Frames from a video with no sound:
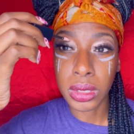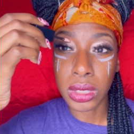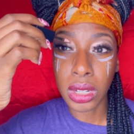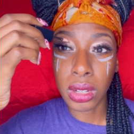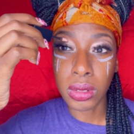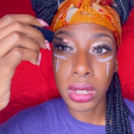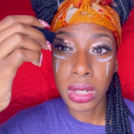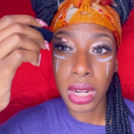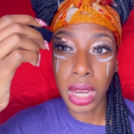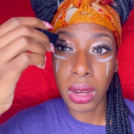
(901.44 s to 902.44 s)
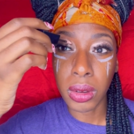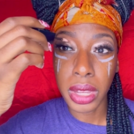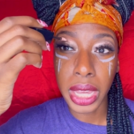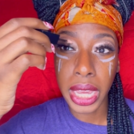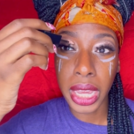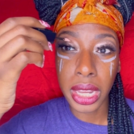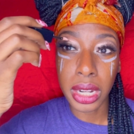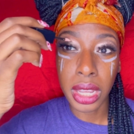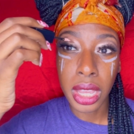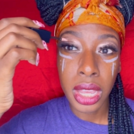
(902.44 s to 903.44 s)
don't know,
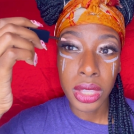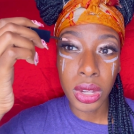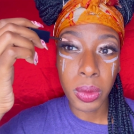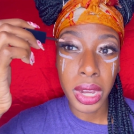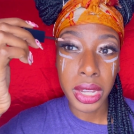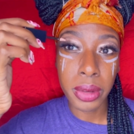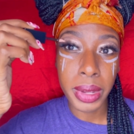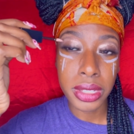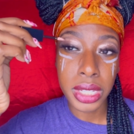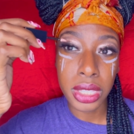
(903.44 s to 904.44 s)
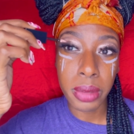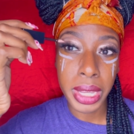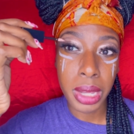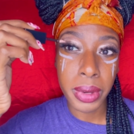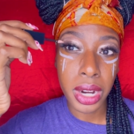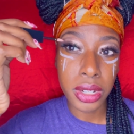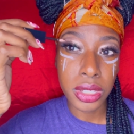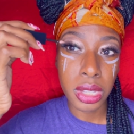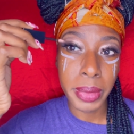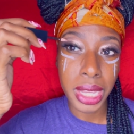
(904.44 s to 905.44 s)
and they're walking around saying they're makeup artists
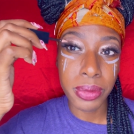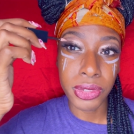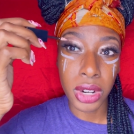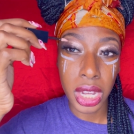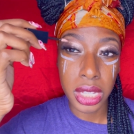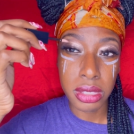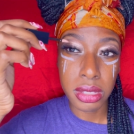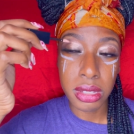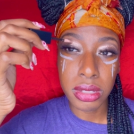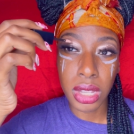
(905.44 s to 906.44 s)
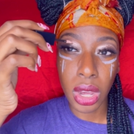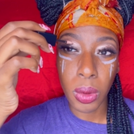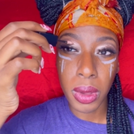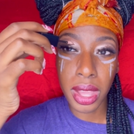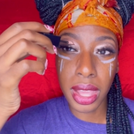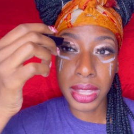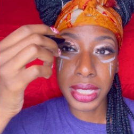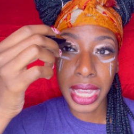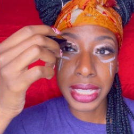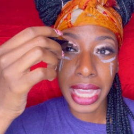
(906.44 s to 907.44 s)
and they're makeup frauds. So I was
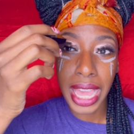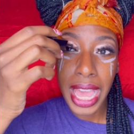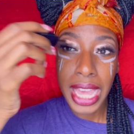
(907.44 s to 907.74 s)
like,